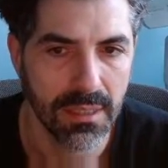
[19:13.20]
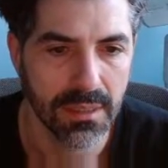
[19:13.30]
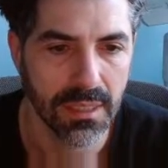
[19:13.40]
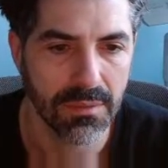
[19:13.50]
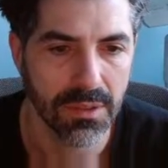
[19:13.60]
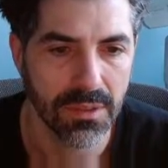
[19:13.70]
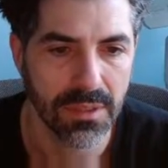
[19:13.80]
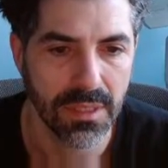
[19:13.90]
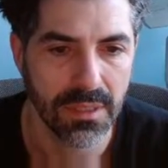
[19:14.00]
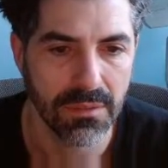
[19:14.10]
cover
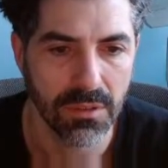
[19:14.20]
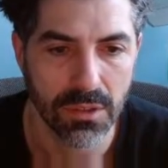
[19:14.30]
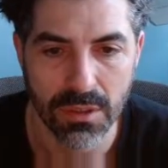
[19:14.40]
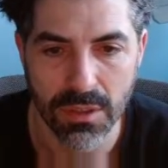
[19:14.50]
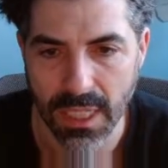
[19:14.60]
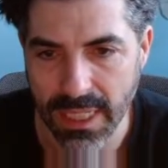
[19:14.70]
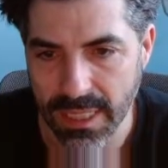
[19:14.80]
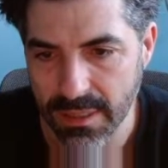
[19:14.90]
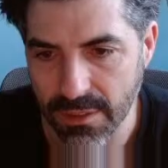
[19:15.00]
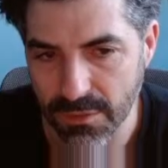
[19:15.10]
the vertical
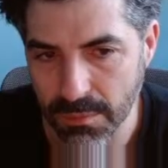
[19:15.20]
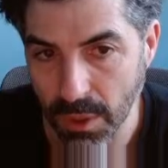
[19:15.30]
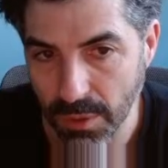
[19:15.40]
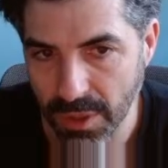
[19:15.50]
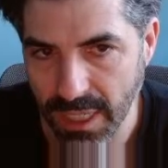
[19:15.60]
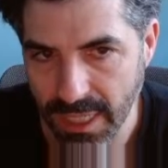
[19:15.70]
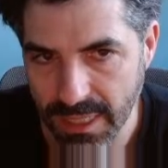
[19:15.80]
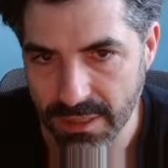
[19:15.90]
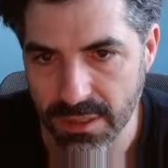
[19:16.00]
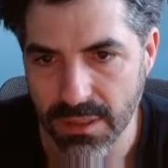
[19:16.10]
height of both
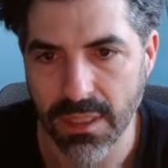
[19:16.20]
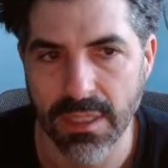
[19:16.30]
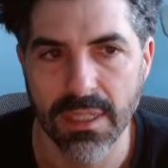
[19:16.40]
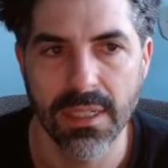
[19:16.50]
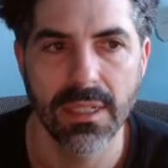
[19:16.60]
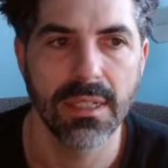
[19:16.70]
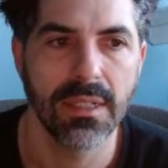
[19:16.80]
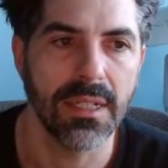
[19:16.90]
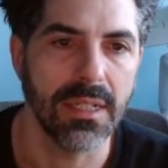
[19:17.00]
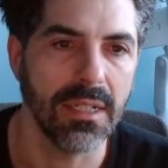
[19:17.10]
eyes.
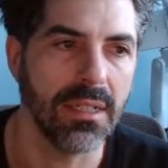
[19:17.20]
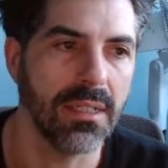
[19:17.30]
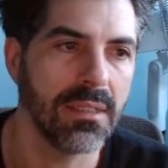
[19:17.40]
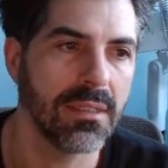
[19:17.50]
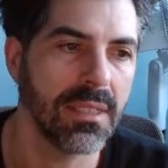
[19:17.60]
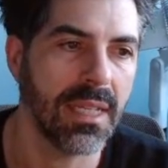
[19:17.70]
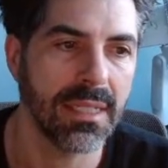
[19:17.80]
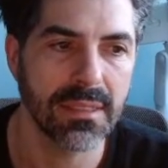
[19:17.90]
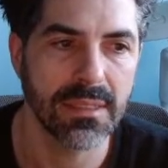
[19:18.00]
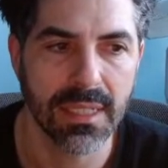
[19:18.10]

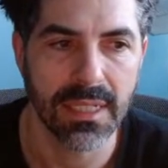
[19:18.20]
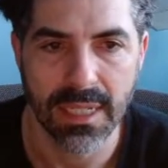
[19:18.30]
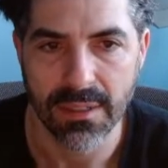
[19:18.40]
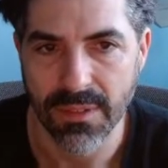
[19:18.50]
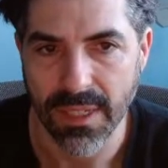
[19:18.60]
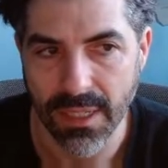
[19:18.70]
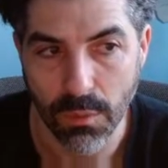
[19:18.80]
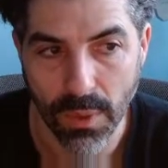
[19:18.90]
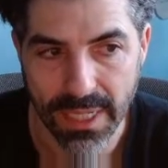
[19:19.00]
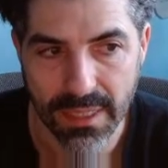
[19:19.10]
SAS can have a
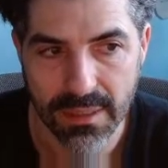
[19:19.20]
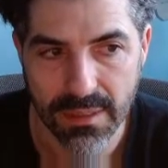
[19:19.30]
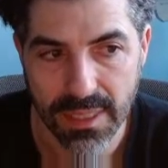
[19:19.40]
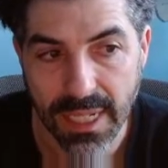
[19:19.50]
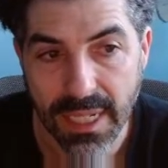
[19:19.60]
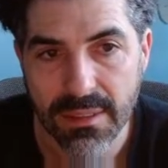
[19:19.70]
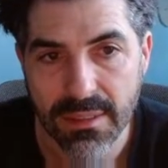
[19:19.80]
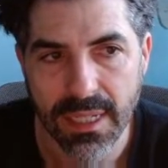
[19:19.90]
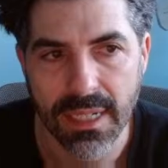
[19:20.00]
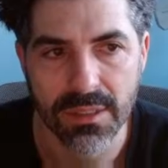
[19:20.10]
wink state
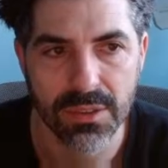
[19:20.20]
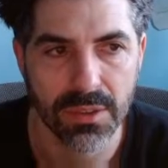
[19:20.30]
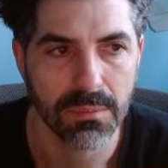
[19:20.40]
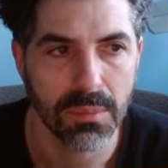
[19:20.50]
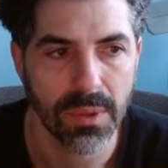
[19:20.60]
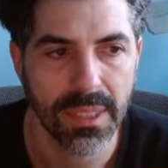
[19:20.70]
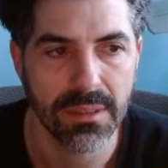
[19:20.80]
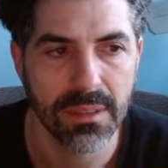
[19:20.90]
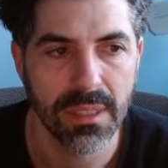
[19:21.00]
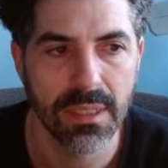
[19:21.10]
at a certain point.
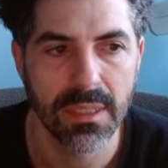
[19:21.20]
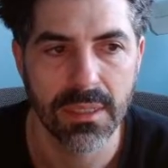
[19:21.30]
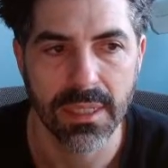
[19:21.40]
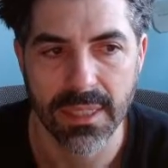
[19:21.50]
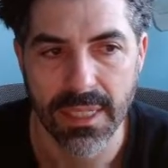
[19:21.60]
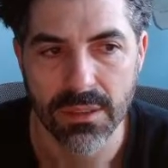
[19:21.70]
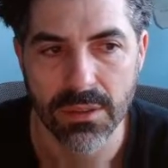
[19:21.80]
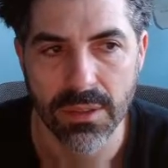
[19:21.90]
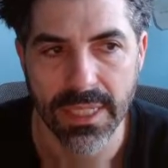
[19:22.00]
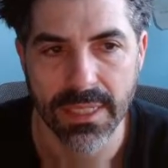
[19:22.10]
Like that's
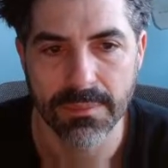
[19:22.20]
okay.